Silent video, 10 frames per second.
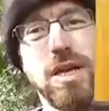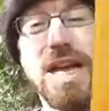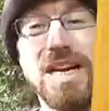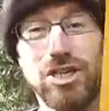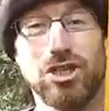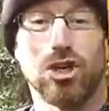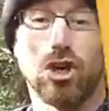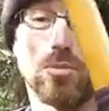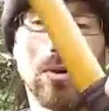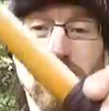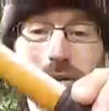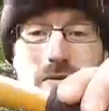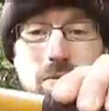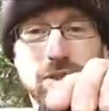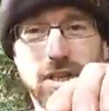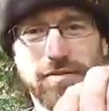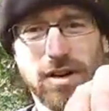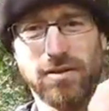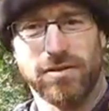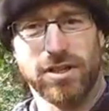English longbow from Steve
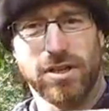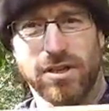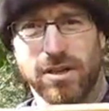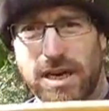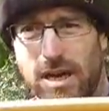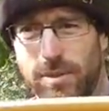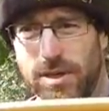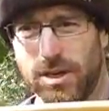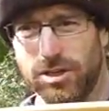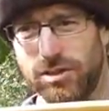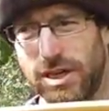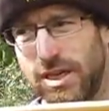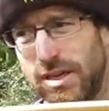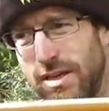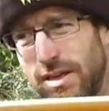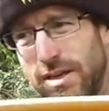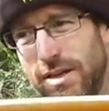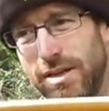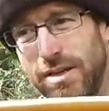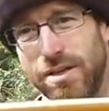RALPHS at Albion Archery.
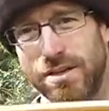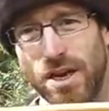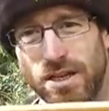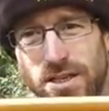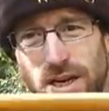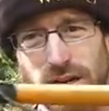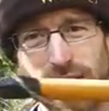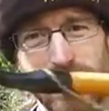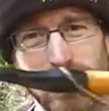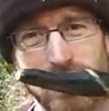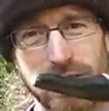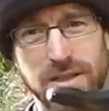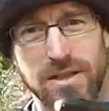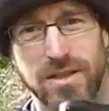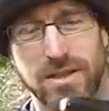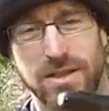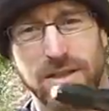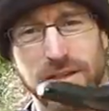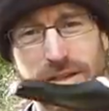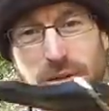Nice guy,
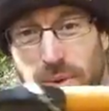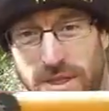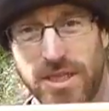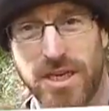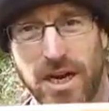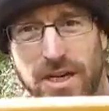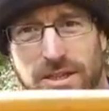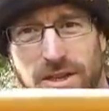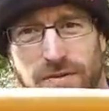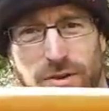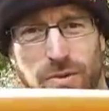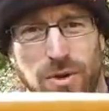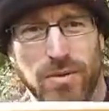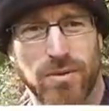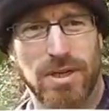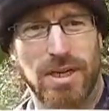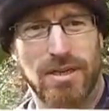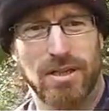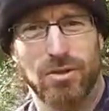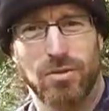busy guy, so if you want to get
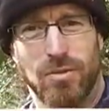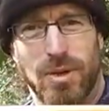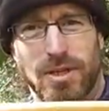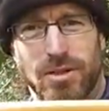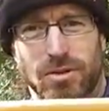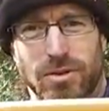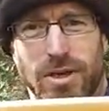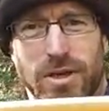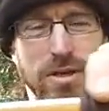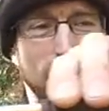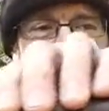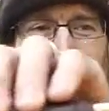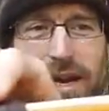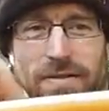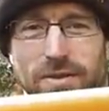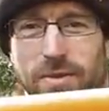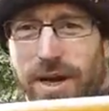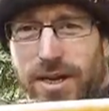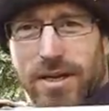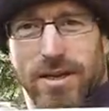in touch with him and place an order, you may have to
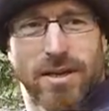wait.